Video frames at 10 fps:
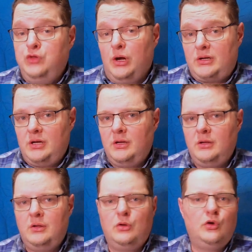look,
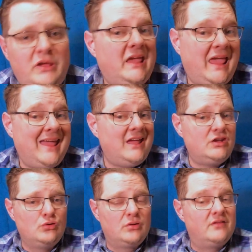we can't
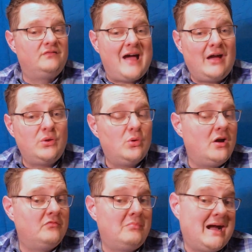ignore the value
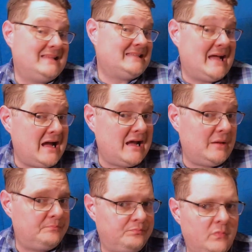of my
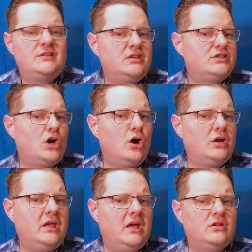time. This
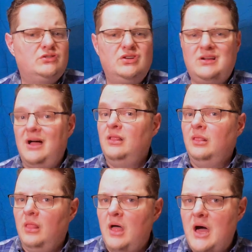guitar kit took a
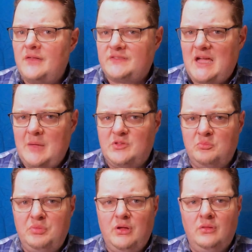lot of time
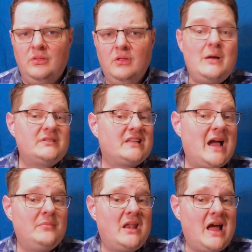to build. That was
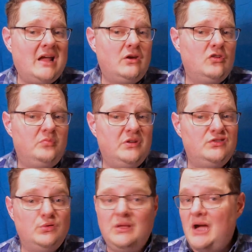time that I could have
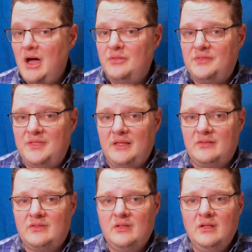been doing other
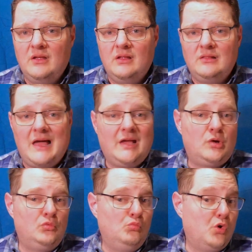things,
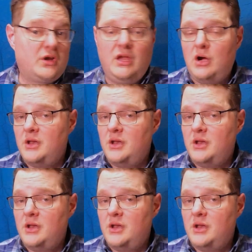like working